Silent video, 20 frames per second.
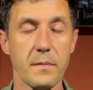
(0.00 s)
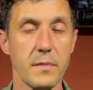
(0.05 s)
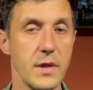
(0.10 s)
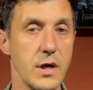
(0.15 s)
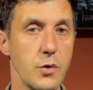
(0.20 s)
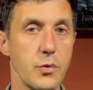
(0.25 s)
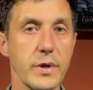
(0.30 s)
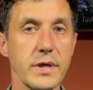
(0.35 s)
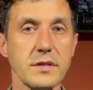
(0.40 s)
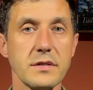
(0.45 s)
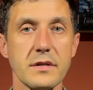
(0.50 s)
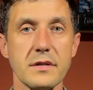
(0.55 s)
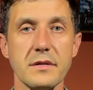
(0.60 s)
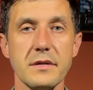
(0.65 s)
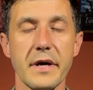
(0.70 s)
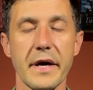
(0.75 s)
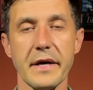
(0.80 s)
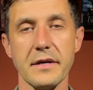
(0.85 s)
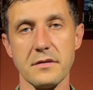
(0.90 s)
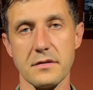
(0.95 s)
The reason
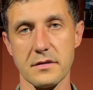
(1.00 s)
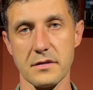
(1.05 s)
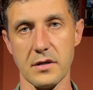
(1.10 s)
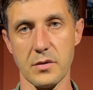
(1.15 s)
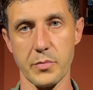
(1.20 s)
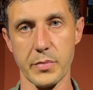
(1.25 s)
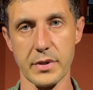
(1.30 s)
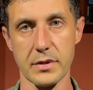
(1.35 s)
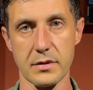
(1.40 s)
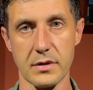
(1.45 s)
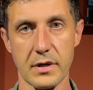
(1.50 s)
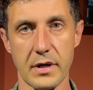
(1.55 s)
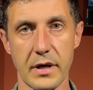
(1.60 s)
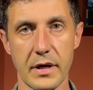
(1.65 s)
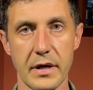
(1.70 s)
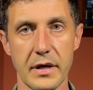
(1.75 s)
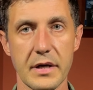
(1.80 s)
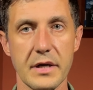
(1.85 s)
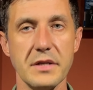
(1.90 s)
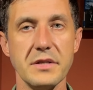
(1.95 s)
is simple.
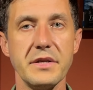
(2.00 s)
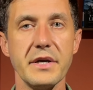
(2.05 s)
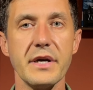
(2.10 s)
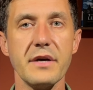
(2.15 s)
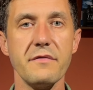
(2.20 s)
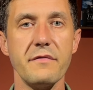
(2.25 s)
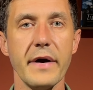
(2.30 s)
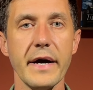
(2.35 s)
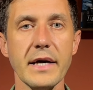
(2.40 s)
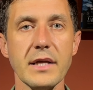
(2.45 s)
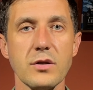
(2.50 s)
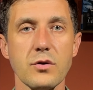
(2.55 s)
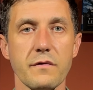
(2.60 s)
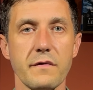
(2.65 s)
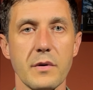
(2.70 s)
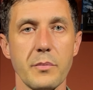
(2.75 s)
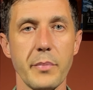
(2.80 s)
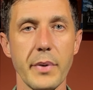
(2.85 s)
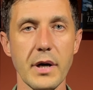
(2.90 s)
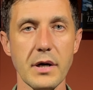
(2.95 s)
In the event of
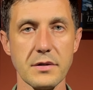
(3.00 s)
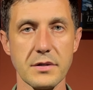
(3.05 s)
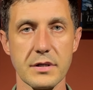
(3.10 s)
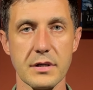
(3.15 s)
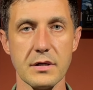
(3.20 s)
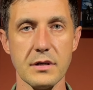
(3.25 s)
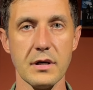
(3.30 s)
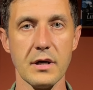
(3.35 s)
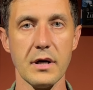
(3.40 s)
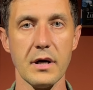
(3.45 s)
a puncture,